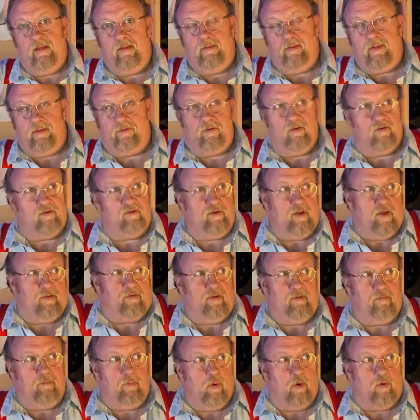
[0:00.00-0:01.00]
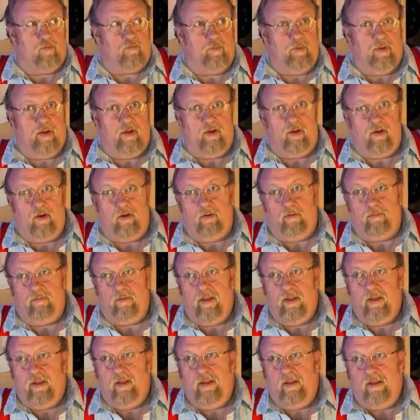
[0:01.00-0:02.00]
that there's nothing more for me to do.
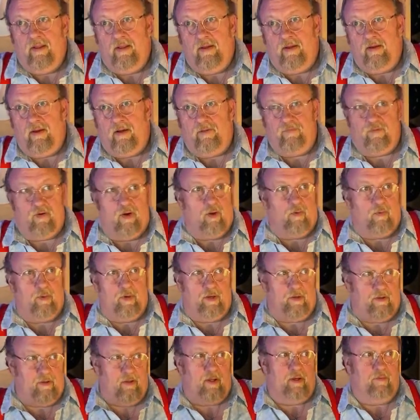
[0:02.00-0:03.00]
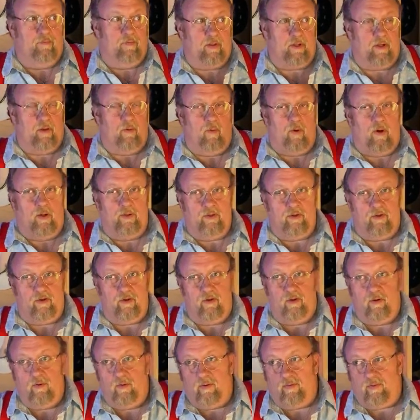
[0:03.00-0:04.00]
I've already done everything I wanted to
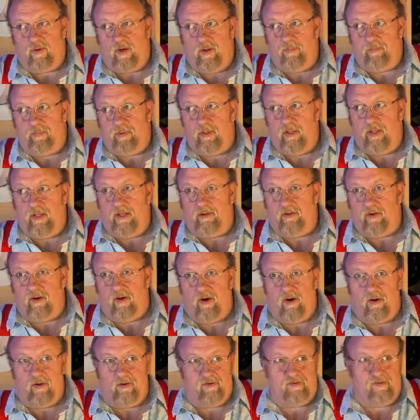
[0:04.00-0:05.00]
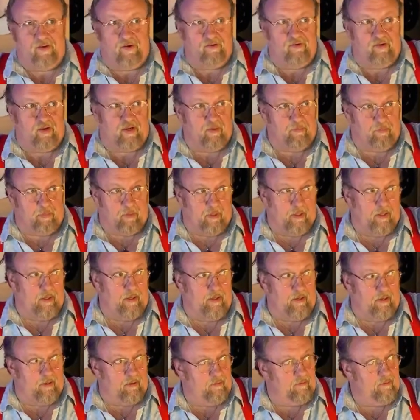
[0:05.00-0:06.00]
do. I played the hardest things I could
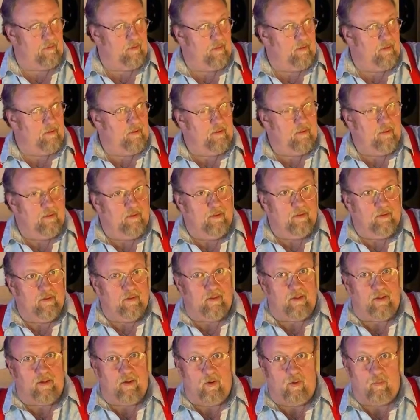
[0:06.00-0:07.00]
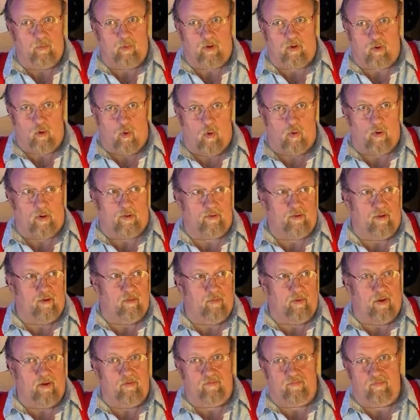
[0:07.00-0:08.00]
play, you know, recorded
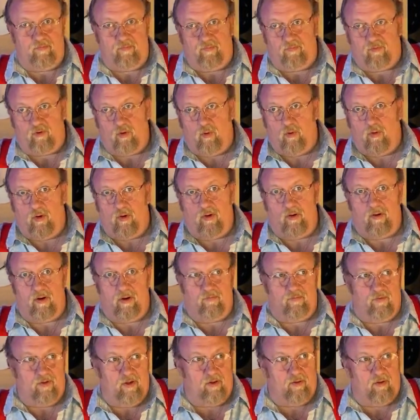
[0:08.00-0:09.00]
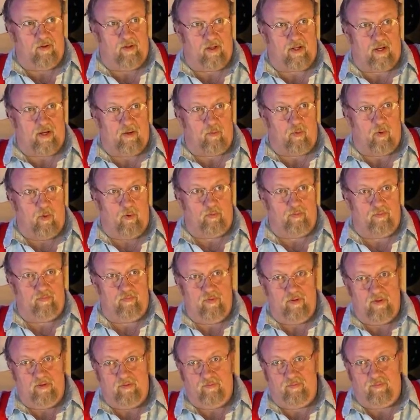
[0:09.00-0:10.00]
them, I've toured, I've done, like, I wrote
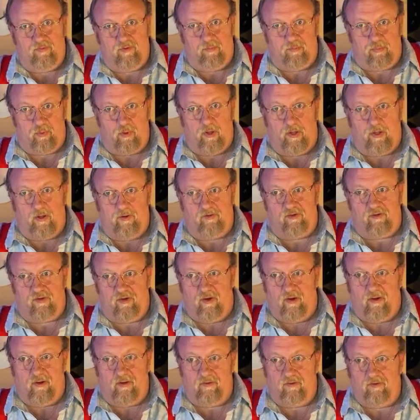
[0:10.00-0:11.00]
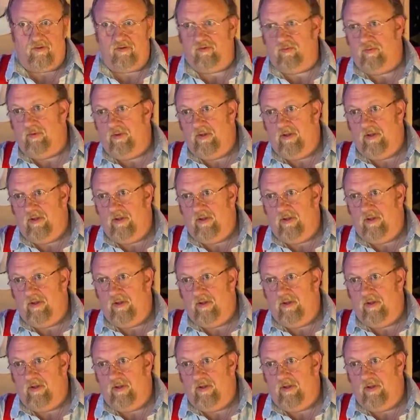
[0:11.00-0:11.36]
some pretty good songs